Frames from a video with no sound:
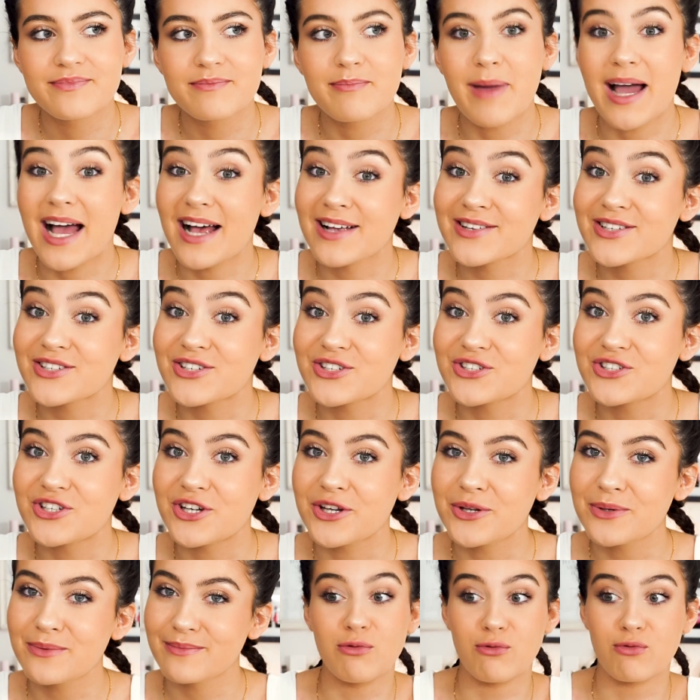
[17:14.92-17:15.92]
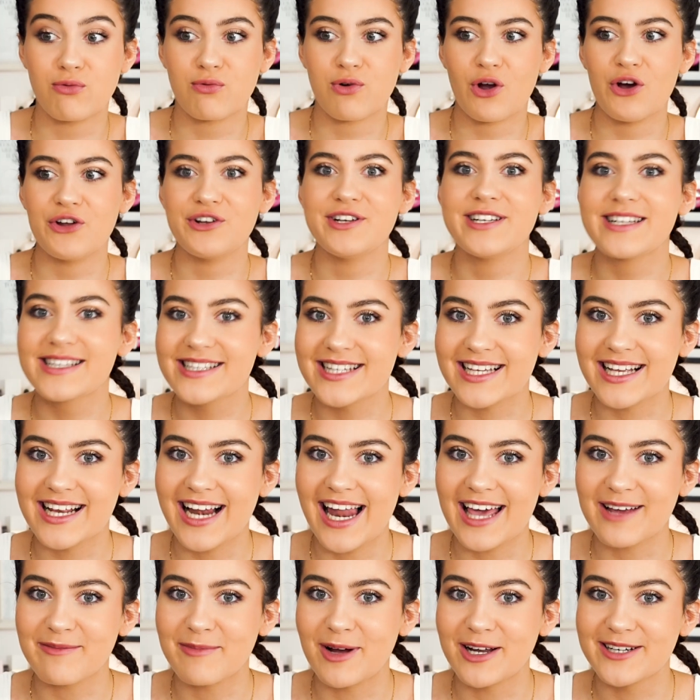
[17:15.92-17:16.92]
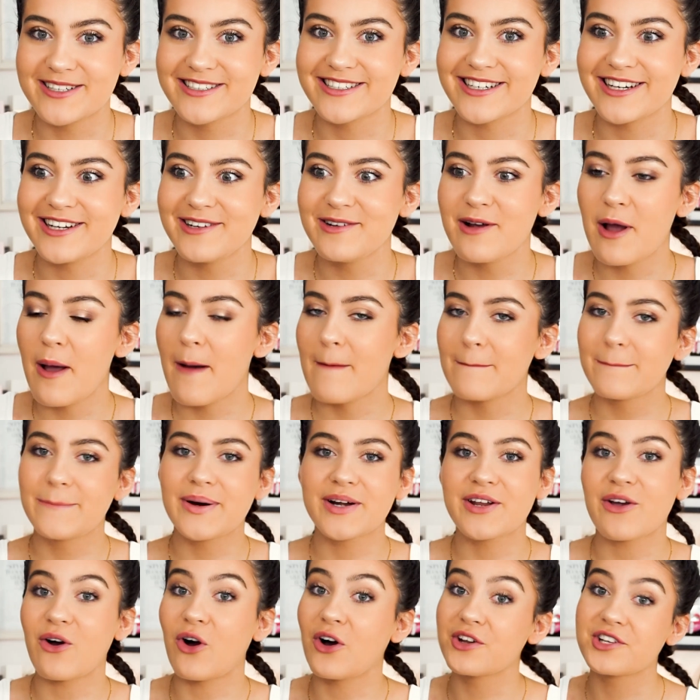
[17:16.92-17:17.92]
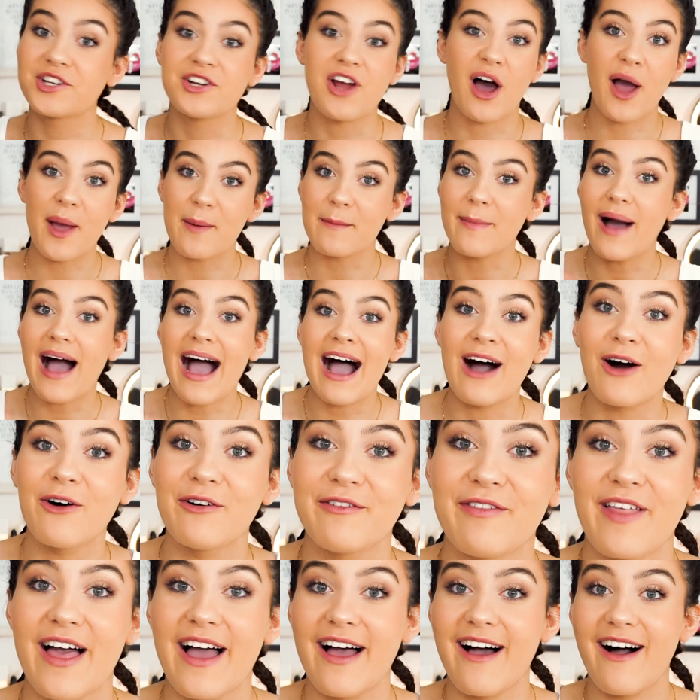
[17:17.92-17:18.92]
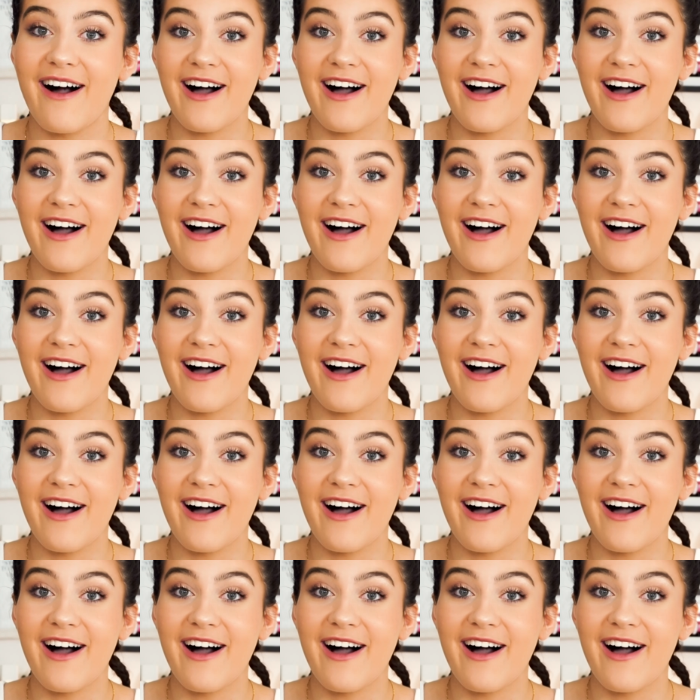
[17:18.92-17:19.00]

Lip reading: My Asda shoe, run to collect my shoe, put it on and I am out of there.